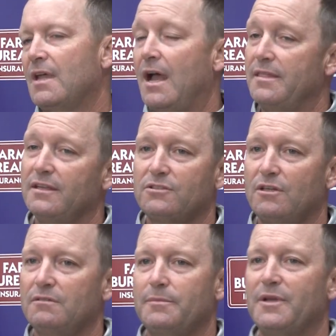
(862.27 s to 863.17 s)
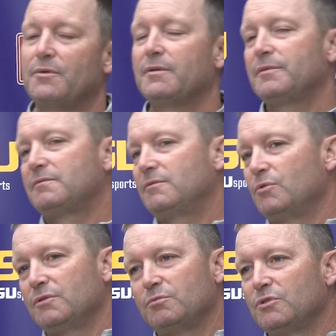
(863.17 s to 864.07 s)
I think so. I mean,
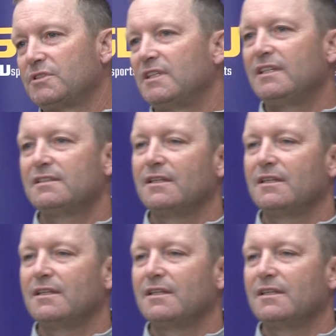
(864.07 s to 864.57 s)
we'll see.